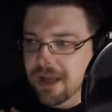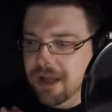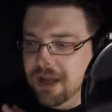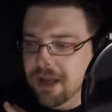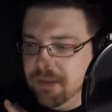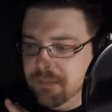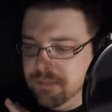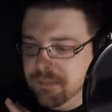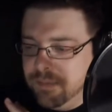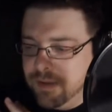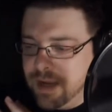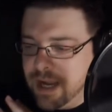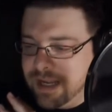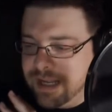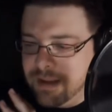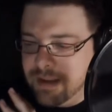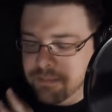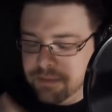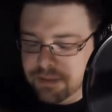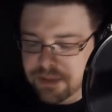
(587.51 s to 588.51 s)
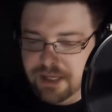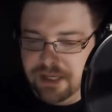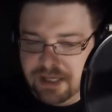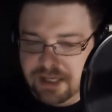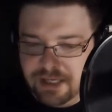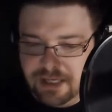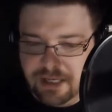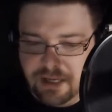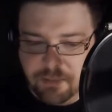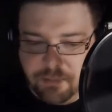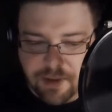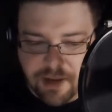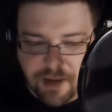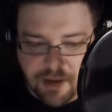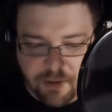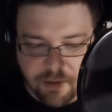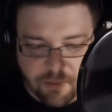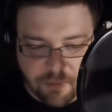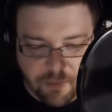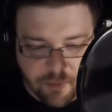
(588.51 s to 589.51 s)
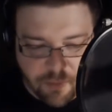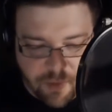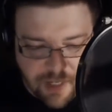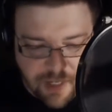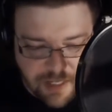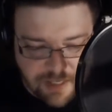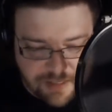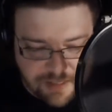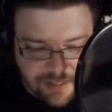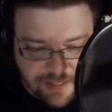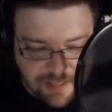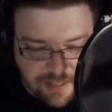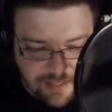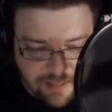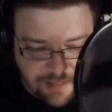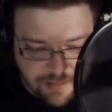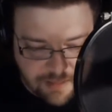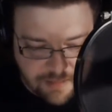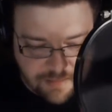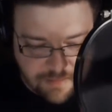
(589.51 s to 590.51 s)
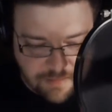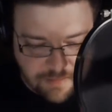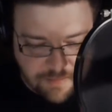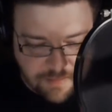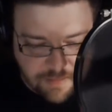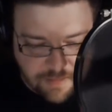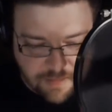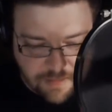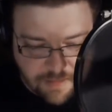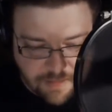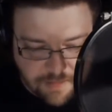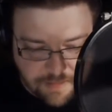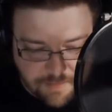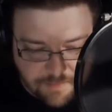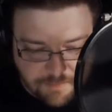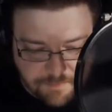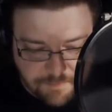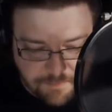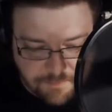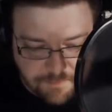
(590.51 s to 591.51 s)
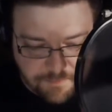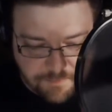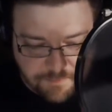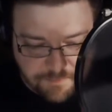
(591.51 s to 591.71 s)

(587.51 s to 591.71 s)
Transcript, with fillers: Um, I kept thinking about what um,